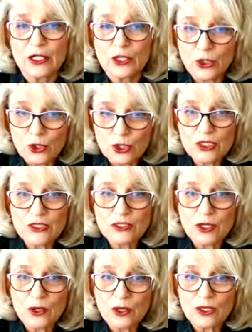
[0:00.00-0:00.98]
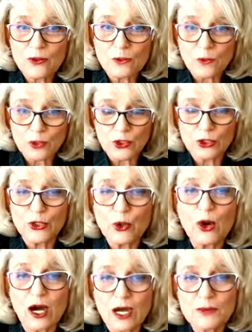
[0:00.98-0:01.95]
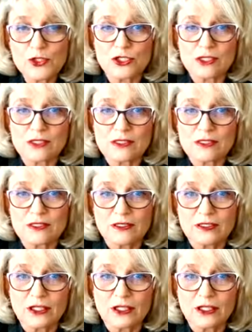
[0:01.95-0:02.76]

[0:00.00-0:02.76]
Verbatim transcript: Learn your options.